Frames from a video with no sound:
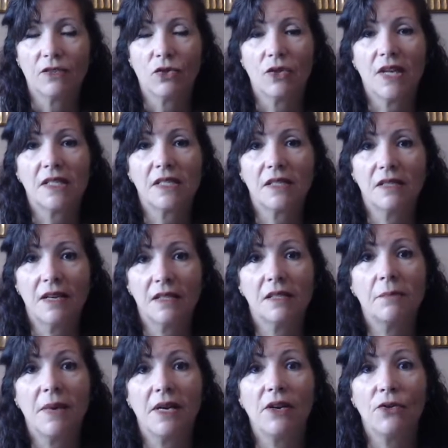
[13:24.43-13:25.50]
So
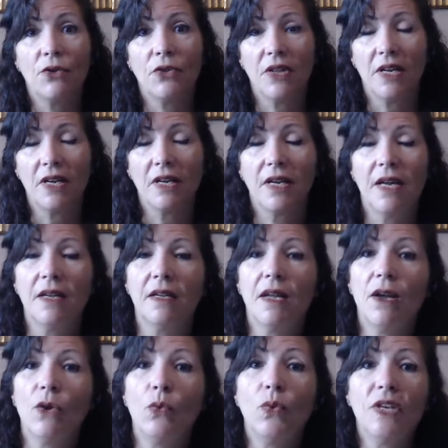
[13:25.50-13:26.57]
that's my other thing. Again,
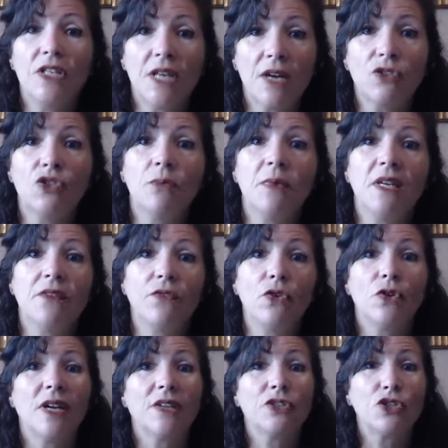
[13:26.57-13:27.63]
reach out to me if
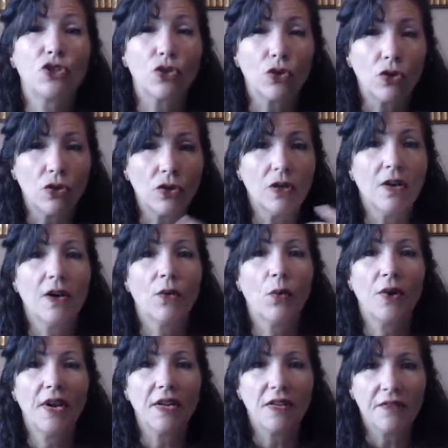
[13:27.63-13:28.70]
you're not sure
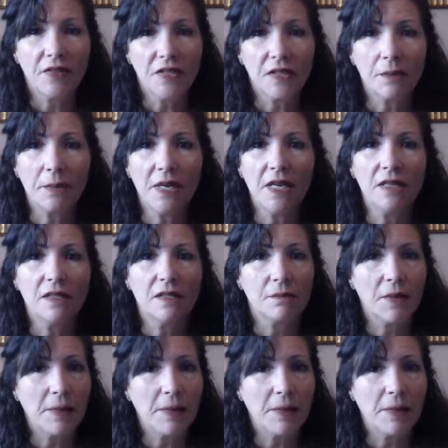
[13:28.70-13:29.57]
what any of this means.